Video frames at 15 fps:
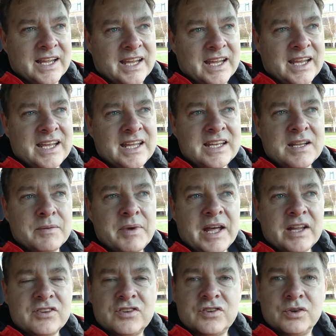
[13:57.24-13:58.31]
In
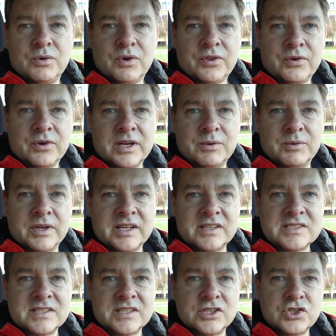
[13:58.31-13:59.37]
about 2 or 3
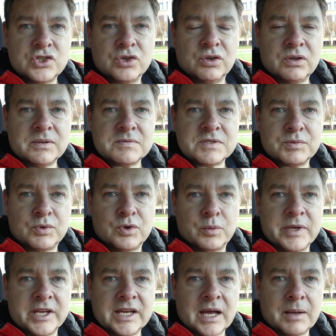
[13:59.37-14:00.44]
weeks the tulips will
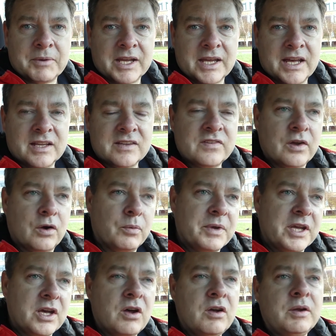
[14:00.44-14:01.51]
be coming out, so I'll
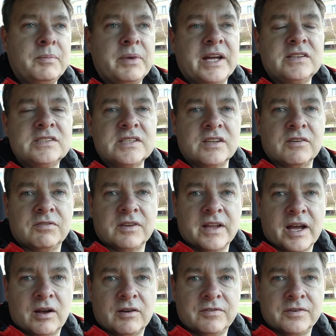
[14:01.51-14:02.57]
be going back to the
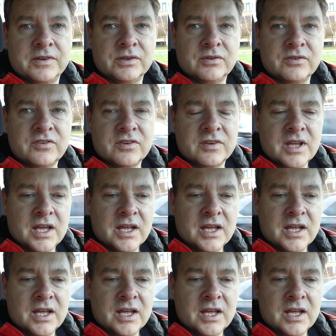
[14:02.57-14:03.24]
flower fields.